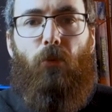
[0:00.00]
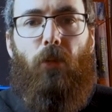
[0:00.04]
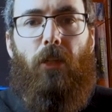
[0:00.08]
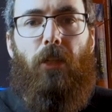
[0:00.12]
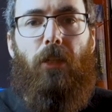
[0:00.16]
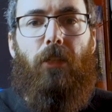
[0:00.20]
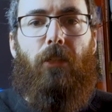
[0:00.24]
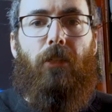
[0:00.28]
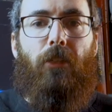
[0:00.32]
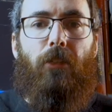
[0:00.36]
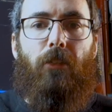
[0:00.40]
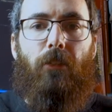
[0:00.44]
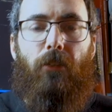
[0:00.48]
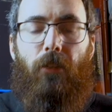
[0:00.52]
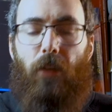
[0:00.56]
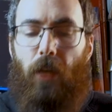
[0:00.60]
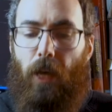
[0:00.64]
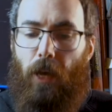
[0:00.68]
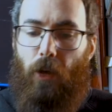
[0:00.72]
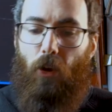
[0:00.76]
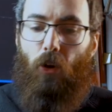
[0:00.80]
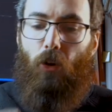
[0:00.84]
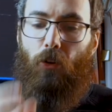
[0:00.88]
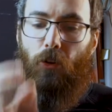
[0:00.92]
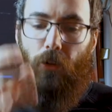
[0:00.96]
with it.
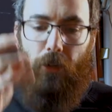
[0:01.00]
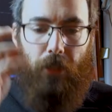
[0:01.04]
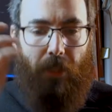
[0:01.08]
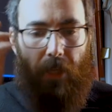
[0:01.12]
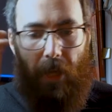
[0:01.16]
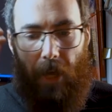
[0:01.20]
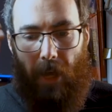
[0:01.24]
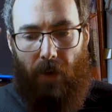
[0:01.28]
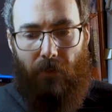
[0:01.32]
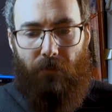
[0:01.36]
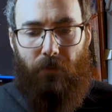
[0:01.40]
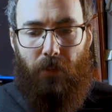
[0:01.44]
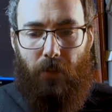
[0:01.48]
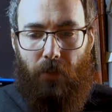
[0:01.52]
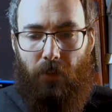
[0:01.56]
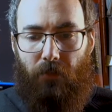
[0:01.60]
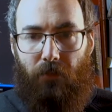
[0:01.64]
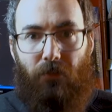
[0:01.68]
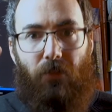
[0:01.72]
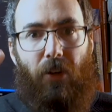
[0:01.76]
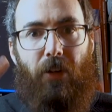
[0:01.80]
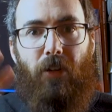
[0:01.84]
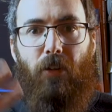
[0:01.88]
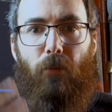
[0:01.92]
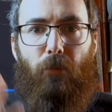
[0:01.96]
I already have the
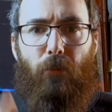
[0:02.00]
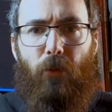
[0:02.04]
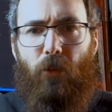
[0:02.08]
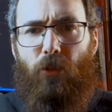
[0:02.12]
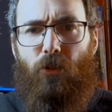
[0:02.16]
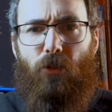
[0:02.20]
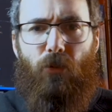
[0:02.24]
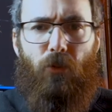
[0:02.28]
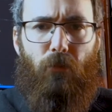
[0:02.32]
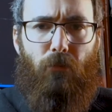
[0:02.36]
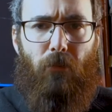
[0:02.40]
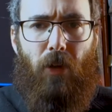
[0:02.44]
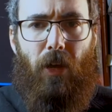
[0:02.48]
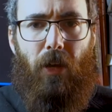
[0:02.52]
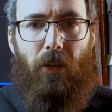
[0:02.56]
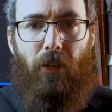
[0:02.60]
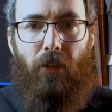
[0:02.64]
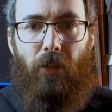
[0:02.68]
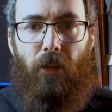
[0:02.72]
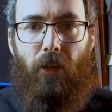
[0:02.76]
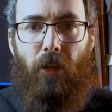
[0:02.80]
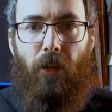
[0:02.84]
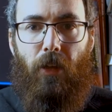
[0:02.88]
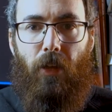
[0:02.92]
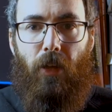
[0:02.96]
final picture in
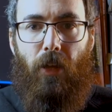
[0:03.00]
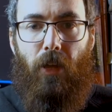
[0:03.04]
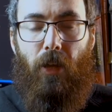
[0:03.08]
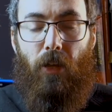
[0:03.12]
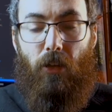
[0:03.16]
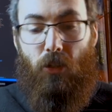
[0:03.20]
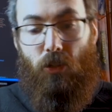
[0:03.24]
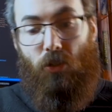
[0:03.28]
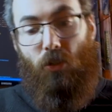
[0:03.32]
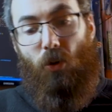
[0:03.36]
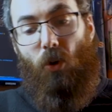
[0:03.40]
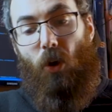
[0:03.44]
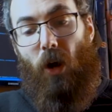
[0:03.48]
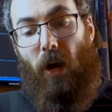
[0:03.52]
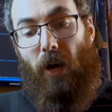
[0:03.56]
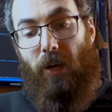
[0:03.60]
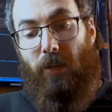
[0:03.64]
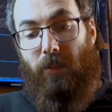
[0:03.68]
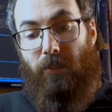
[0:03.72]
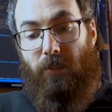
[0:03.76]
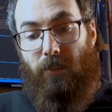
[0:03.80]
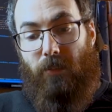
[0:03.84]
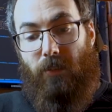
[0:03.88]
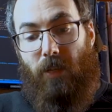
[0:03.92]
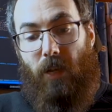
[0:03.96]
mind. So I
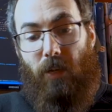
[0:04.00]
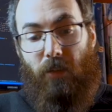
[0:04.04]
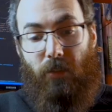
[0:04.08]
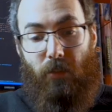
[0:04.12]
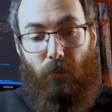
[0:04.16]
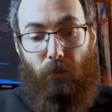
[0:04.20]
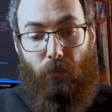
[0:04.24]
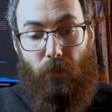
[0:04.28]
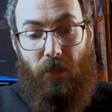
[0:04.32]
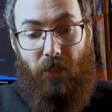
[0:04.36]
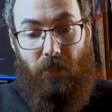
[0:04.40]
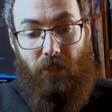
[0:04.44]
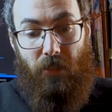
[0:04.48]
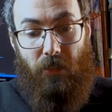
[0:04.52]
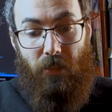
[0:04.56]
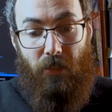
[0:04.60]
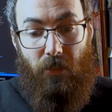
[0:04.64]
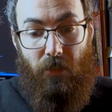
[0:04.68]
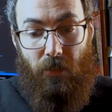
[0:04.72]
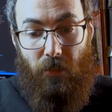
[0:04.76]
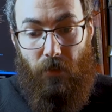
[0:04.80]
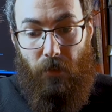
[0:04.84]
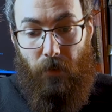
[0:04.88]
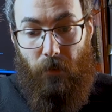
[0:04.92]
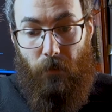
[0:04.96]
stack the
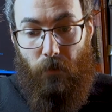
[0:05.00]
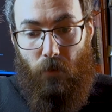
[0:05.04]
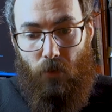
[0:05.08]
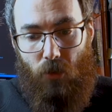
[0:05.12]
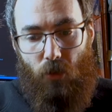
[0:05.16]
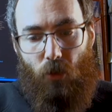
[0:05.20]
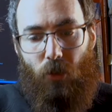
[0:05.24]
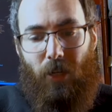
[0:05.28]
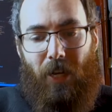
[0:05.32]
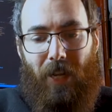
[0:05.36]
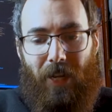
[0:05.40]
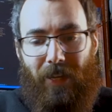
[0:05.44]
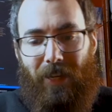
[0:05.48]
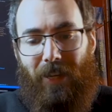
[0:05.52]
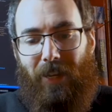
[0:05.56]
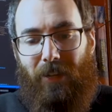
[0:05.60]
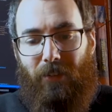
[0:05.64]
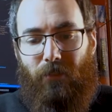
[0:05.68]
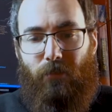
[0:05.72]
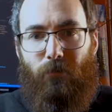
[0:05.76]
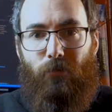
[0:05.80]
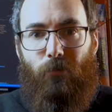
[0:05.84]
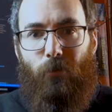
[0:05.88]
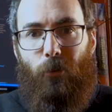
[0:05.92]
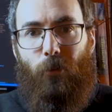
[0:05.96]
pieces so that I
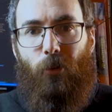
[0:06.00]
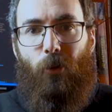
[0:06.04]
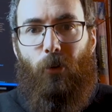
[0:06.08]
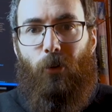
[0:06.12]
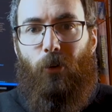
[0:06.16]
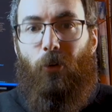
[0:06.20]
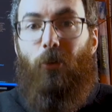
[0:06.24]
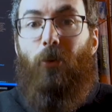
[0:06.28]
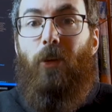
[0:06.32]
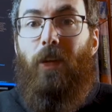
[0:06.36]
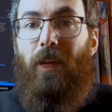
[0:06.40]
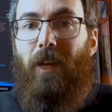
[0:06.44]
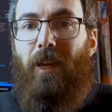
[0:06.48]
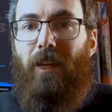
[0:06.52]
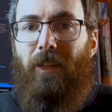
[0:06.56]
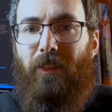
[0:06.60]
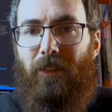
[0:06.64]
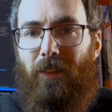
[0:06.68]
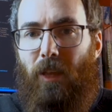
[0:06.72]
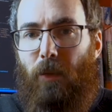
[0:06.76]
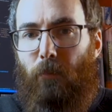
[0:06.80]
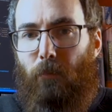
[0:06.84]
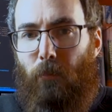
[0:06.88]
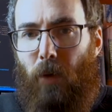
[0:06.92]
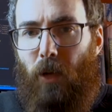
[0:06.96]
can, you know,
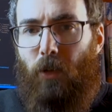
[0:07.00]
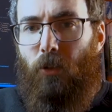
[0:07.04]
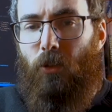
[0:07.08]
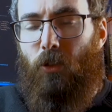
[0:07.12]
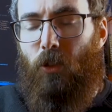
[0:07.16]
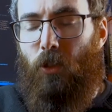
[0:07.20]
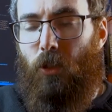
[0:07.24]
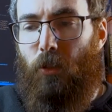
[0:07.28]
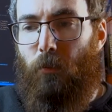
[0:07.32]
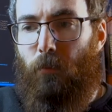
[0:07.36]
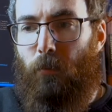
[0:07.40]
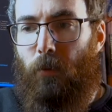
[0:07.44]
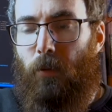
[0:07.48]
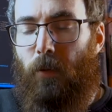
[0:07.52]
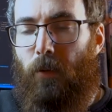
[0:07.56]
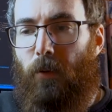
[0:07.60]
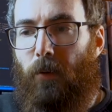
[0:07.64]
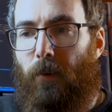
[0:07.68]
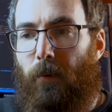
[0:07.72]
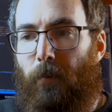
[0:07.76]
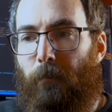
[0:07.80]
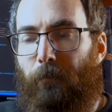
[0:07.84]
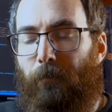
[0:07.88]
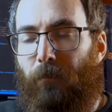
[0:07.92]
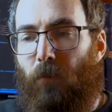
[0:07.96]
create that battleship.
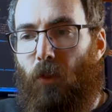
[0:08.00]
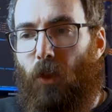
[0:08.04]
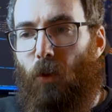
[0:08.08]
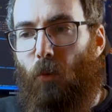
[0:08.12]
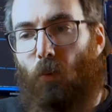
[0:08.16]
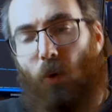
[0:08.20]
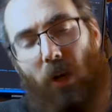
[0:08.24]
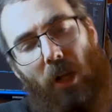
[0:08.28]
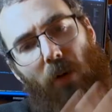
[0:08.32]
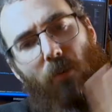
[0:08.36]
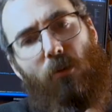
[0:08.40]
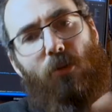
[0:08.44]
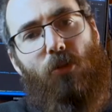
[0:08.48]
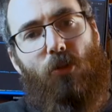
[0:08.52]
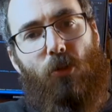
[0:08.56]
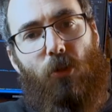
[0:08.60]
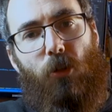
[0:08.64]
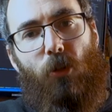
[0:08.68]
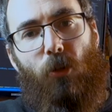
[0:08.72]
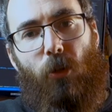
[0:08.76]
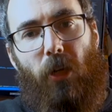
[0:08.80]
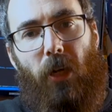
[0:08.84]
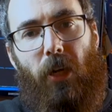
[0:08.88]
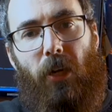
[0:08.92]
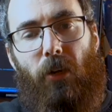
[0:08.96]
What I was
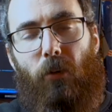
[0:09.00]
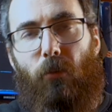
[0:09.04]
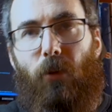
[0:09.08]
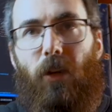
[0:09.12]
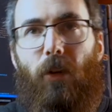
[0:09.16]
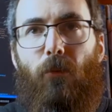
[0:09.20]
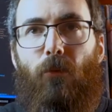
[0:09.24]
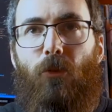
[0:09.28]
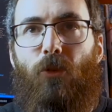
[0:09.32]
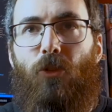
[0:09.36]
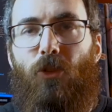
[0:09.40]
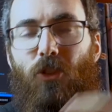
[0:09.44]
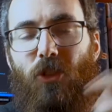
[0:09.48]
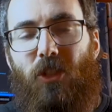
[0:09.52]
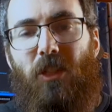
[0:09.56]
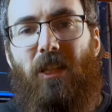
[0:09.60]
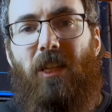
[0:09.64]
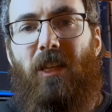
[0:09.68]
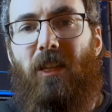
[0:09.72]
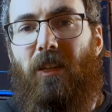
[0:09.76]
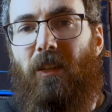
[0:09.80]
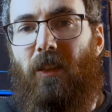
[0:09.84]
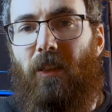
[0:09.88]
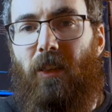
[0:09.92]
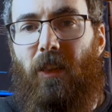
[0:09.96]
looking, what I was
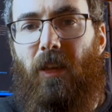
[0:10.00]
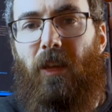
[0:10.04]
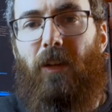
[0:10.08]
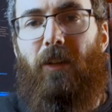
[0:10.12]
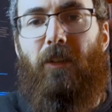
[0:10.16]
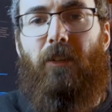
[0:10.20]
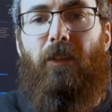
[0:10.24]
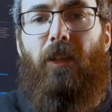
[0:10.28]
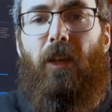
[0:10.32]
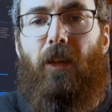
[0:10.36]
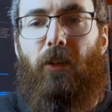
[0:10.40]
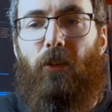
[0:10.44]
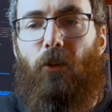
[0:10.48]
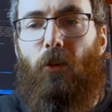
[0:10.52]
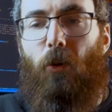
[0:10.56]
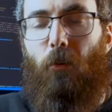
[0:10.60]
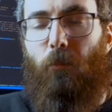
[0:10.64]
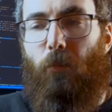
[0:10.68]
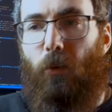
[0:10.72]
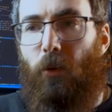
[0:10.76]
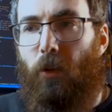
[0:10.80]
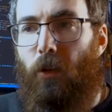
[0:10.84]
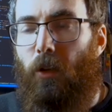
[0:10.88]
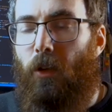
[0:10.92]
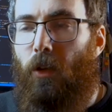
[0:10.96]
seeing there at that
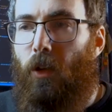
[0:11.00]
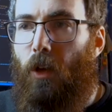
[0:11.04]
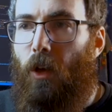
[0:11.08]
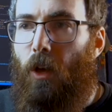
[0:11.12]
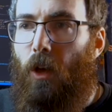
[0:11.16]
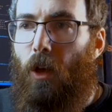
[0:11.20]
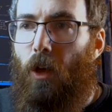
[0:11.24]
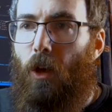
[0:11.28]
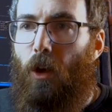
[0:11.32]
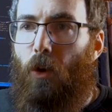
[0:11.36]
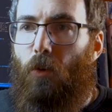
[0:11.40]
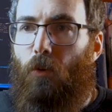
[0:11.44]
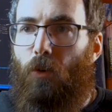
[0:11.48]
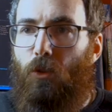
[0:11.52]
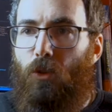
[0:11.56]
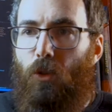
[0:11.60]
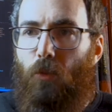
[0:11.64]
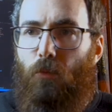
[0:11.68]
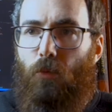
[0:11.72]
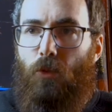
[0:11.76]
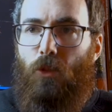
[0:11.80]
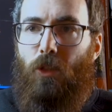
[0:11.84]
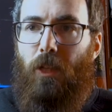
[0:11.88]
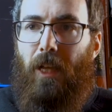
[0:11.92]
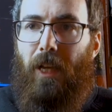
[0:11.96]
company was
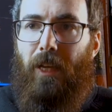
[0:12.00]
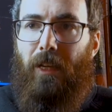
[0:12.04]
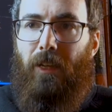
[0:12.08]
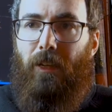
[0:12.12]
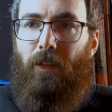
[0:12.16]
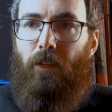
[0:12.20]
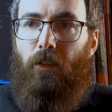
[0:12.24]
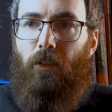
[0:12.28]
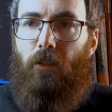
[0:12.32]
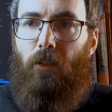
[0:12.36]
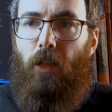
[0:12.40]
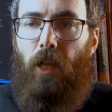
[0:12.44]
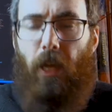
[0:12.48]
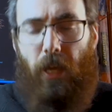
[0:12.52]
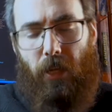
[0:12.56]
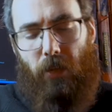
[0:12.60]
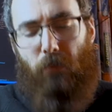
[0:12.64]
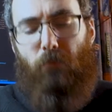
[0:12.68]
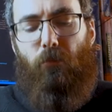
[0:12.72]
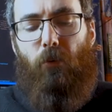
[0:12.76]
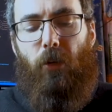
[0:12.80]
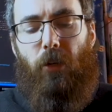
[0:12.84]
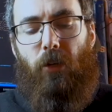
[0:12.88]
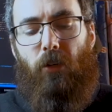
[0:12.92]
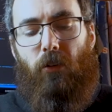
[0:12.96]
almost like they had
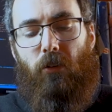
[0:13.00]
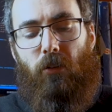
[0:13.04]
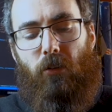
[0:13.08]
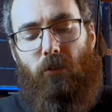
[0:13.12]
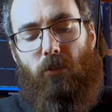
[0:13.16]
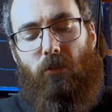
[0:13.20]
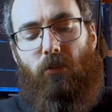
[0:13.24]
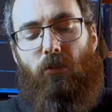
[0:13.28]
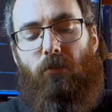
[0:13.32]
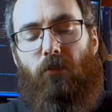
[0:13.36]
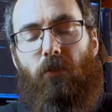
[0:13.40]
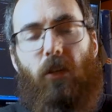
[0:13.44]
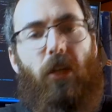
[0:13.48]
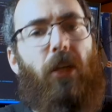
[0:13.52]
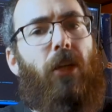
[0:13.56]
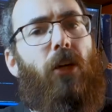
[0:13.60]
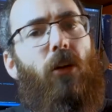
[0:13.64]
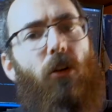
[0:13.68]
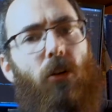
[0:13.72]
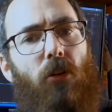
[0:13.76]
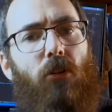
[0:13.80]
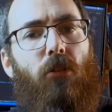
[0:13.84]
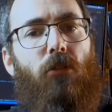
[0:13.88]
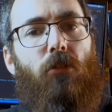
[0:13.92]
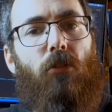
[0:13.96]
a brick of
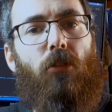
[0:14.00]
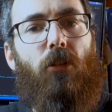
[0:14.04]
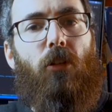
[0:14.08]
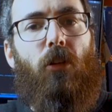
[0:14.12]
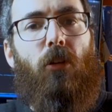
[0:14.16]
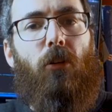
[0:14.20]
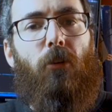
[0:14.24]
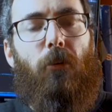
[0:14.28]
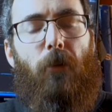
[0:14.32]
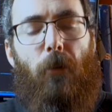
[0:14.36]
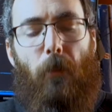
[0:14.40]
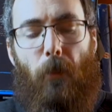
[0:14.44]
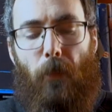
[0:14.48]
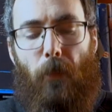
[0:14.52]
Lego, you know,